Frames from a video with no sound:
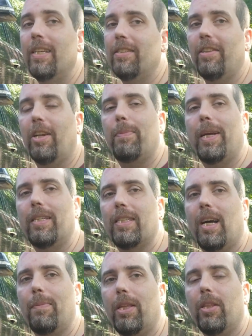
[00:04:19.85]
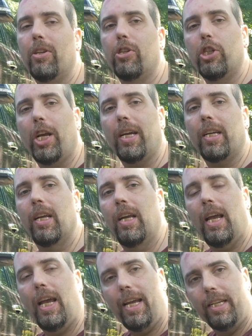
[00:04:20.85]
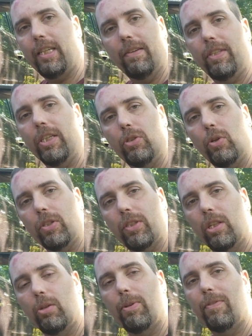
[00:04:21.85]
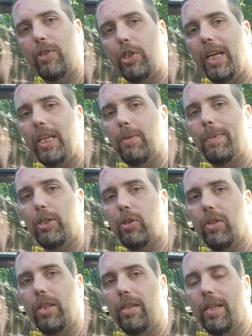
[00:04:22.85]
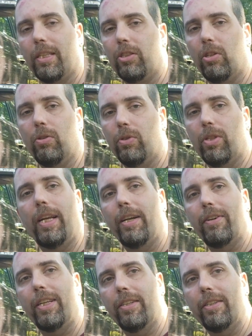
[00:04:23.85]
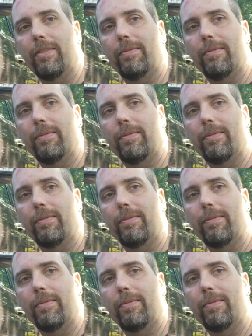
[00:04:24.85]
it's not a bad time either to check and give the exhaust a little bit of a shake to make sure that nothing's loose there either.